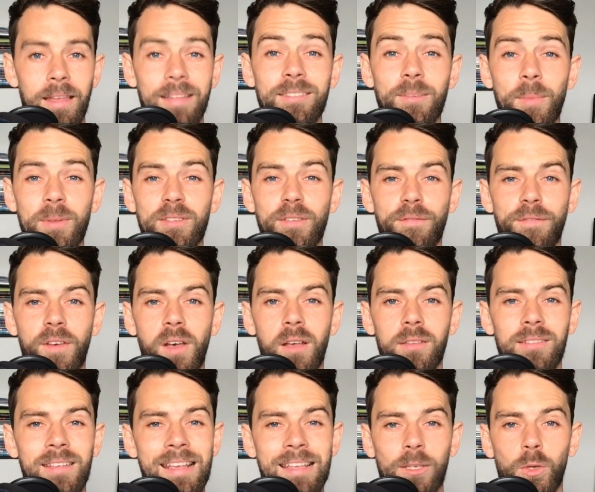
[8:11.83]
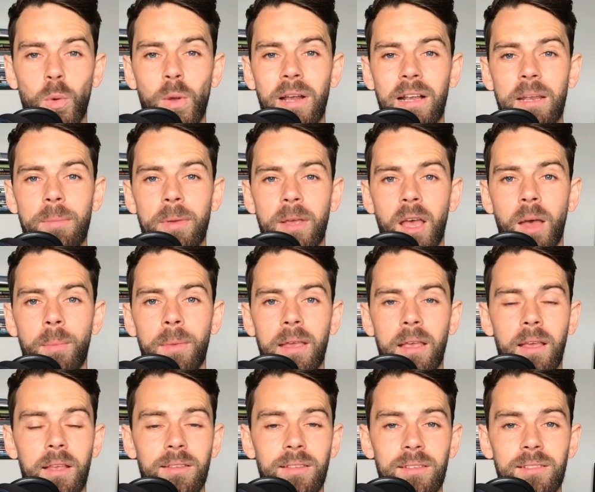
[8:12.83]
Intermittent fasting is quickly
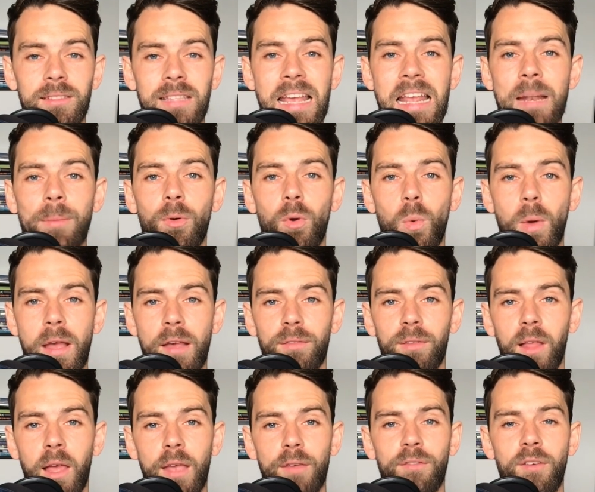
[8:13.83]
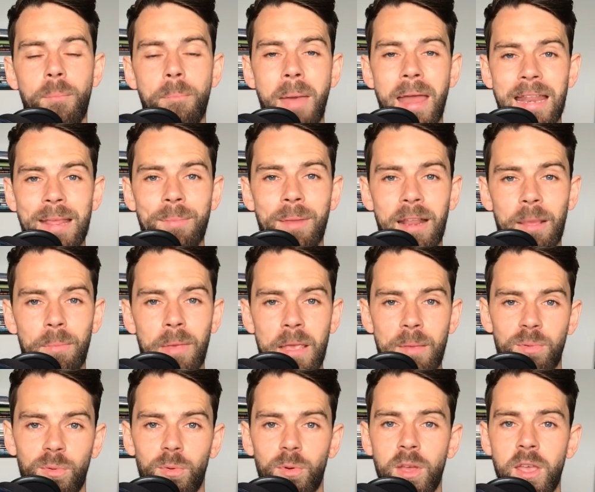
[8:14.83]
becoming a sustainable way of life for many, many
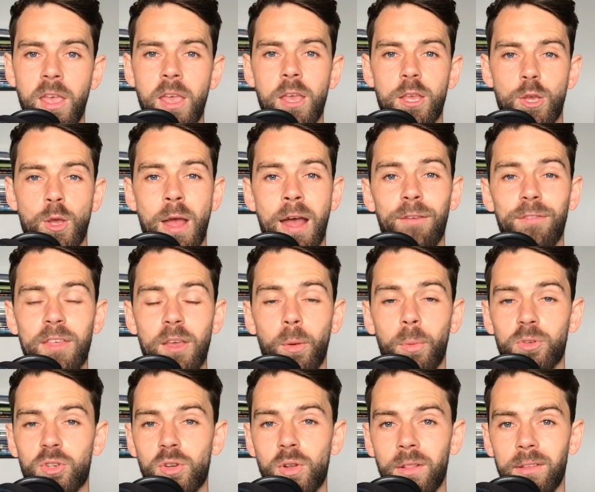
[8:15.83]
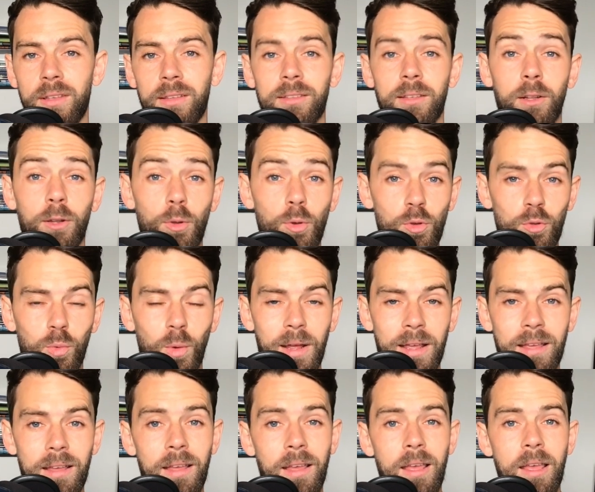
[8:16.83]
people. You have the opportunity to lose
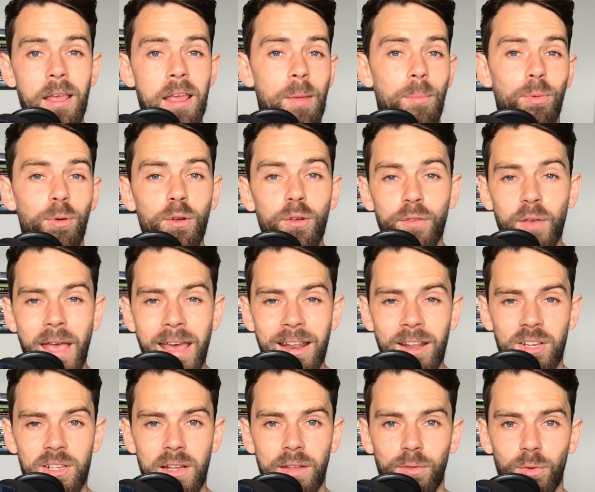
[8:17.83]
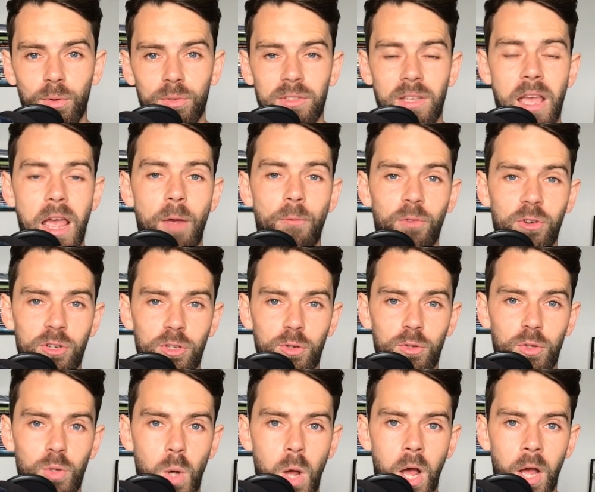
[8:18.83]
weight, improve your energy levels, and
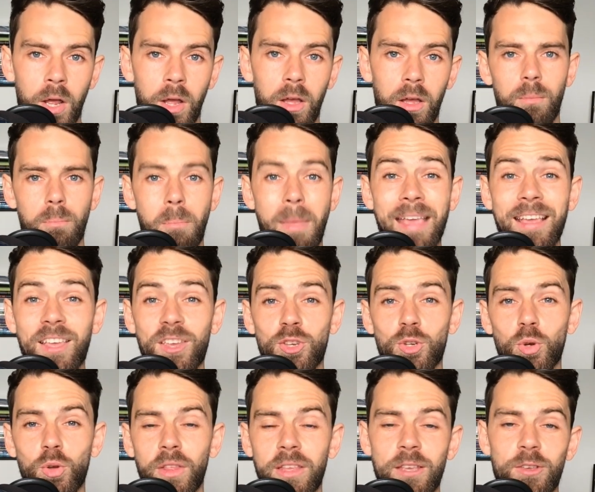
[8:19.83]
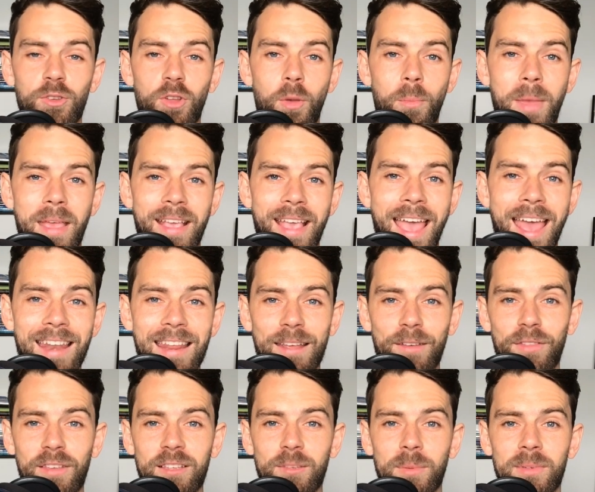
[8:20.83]
reduce your hunger. Making sure that you don't make any
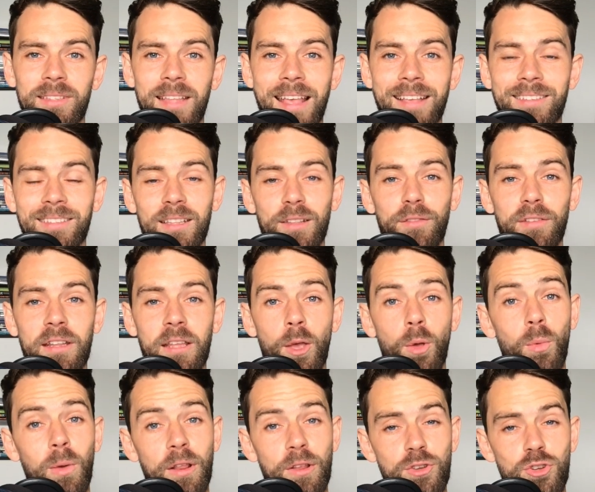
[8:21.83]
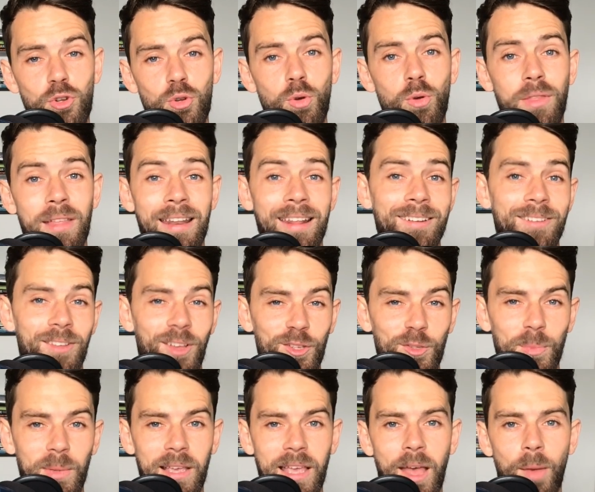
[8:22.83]
of these mistakes in the video will ensure that it
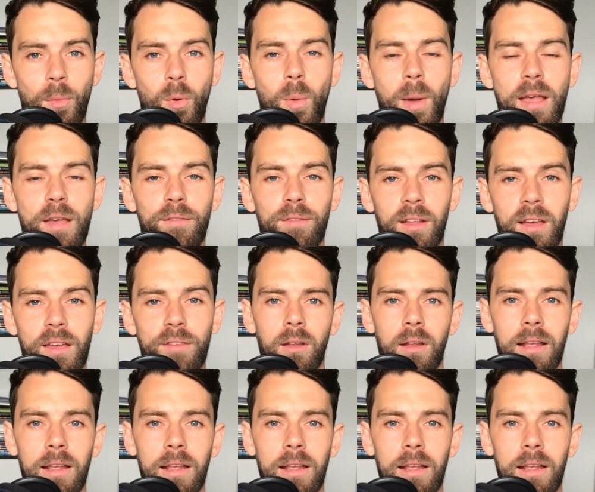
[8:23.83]
does become a way of life